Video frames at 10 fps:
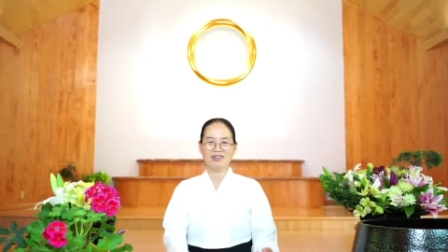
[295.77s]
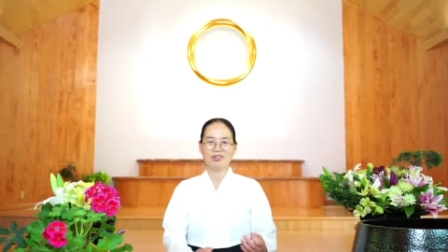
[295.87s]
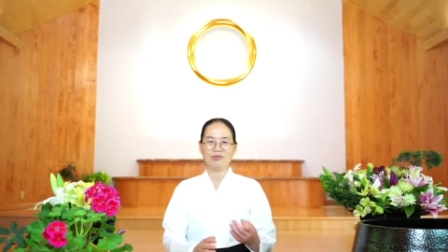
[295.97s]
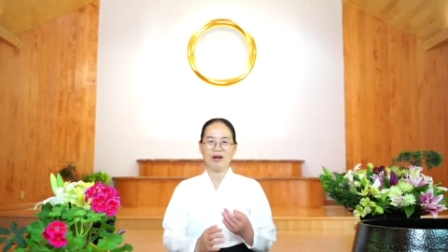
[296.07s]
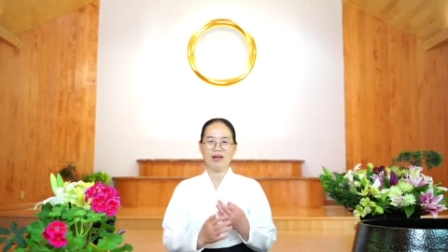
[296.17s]

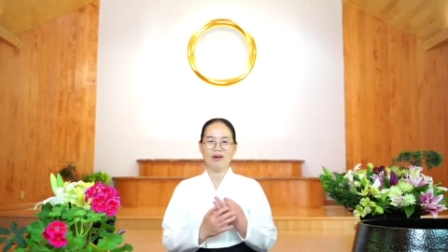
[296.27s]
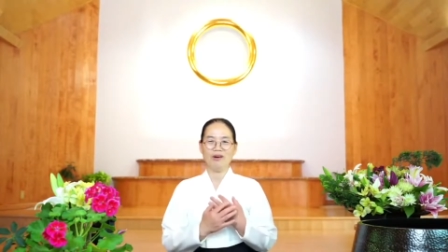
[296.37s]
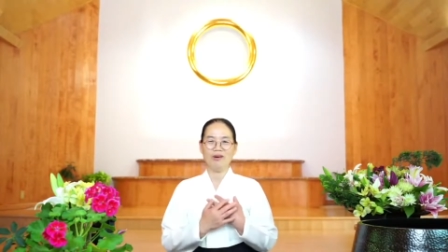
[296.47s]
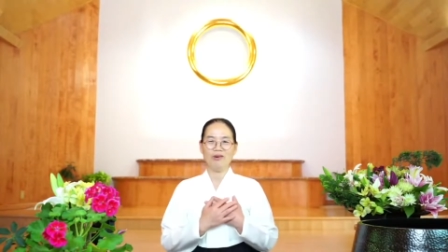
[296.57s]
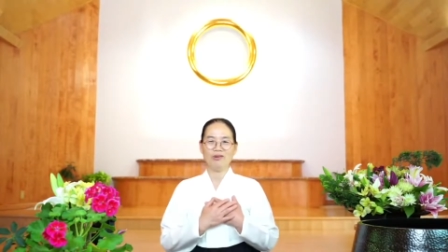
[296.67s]
to my
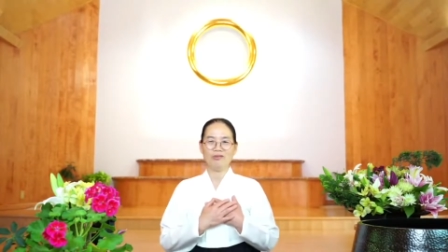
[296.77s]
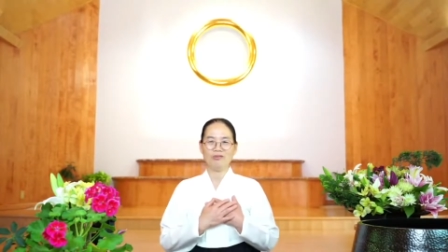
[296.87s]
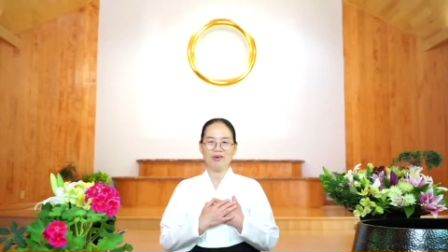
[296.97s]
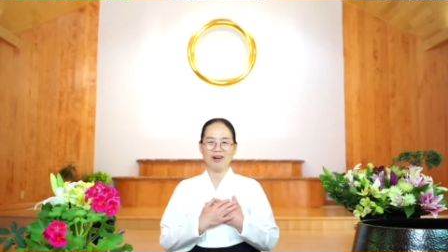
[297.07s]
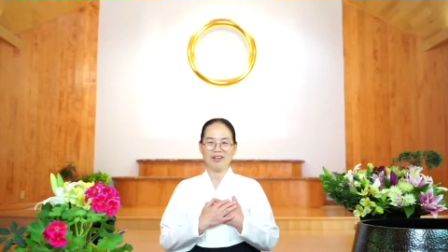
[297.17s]
own
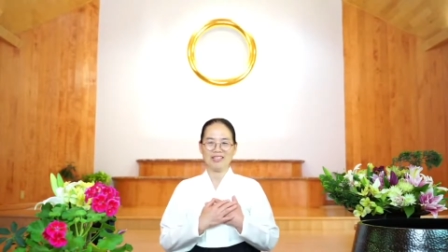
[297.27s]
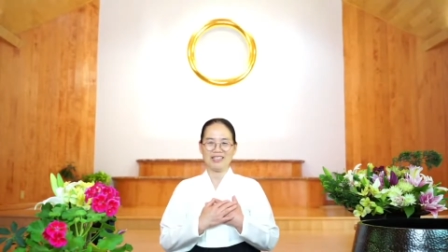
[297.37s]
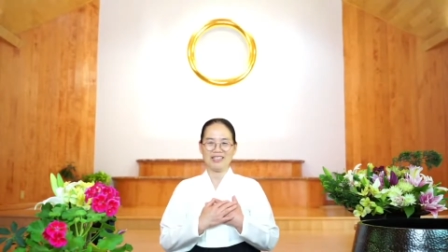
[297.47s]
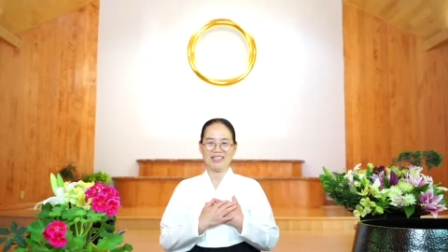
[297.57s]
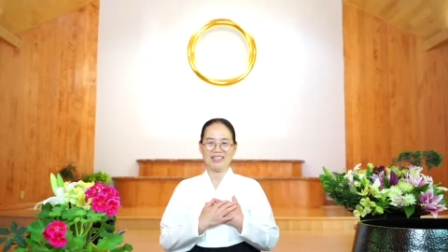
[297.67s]

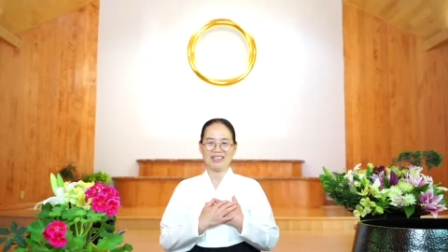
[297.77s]
body,